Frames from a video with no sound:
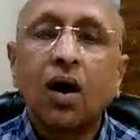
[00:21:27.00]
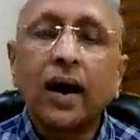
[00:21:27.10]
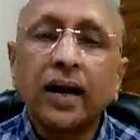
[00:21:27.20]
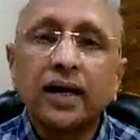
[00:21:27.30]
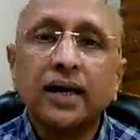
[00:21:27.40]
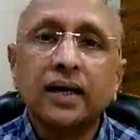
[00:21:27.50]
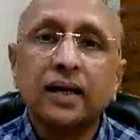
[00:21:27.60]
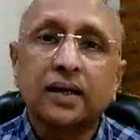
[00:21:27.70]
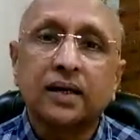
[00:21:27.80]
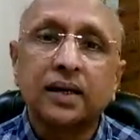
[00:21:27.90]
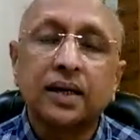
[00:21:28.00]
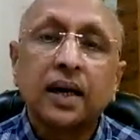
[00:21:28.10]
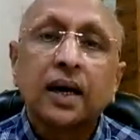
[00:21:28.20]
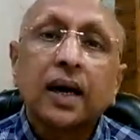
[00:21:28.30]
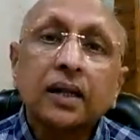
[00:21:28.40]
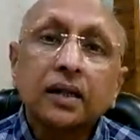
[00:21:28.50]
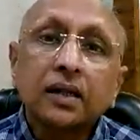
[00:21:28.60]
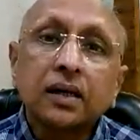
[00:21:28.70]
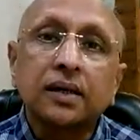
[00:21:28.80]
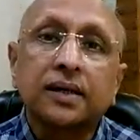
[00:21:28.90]
or indirectly in
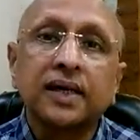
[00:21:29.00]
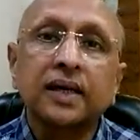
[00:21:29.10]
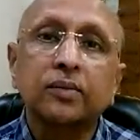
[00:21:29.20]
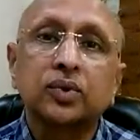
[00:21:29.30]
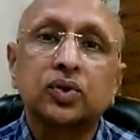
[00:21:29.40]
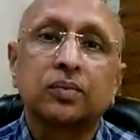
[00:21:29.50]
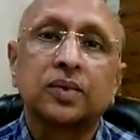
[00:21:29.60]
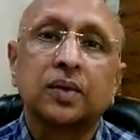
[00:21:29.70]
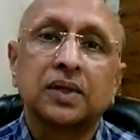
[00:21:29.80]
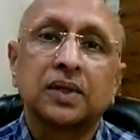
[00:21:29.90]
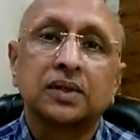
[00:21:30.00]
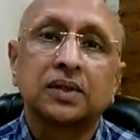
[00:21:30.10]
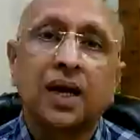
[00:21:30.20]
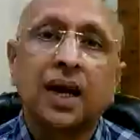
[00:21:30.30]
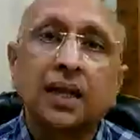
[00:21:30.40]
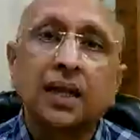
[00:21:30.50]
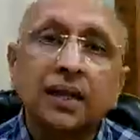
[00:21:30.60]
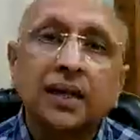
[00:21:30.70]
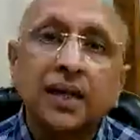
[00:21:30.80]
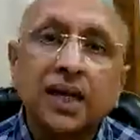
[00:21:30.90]
the dreams of the person, in the
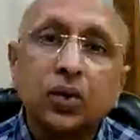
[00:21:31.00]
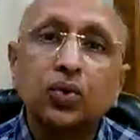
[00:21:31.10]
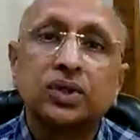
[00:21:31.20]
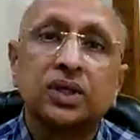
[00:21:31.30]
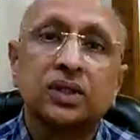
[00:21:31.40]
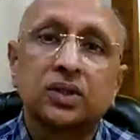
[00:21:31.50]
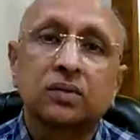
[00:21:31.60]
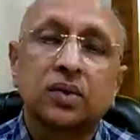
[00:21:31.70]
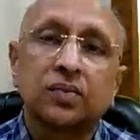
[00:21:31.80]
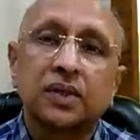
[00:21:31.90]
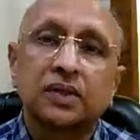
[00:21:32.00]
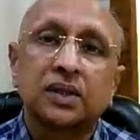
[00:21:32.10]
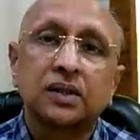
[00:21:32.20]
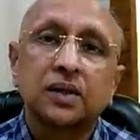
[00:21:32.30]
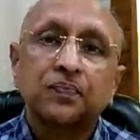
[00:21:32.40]
delusions of the person,